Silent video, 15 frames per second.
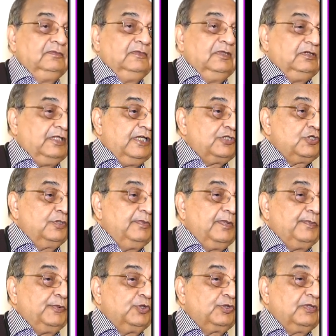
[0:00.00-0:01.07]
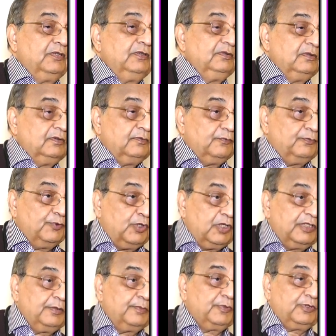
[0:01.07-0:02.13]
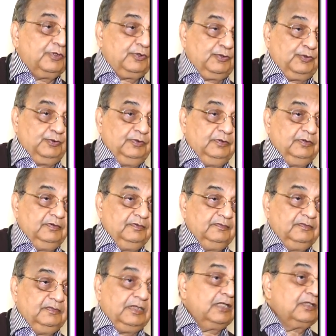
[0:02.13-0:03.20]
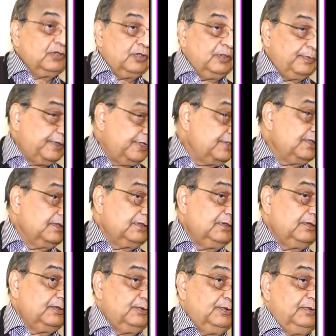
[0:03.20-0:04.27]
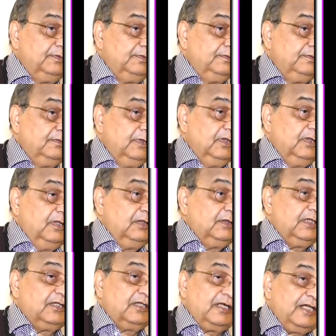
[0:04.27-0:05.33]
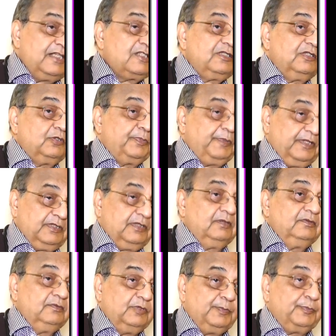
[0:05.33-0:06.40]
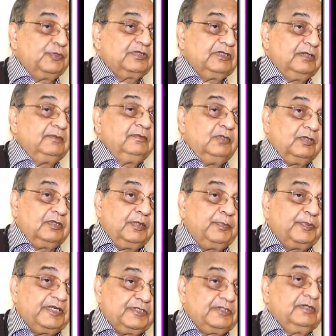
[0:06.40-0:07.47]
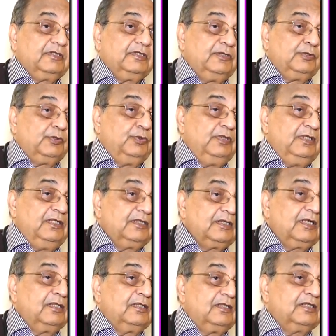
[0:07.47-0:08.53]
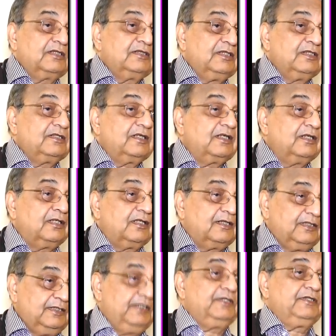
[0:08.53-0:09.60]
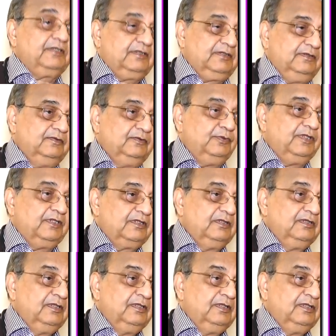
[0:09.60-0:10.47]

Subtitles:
they should be put on volume control, not on a pressure control. Then the rest of the patient, we put them on a pressure control unless there is a contraindication to it.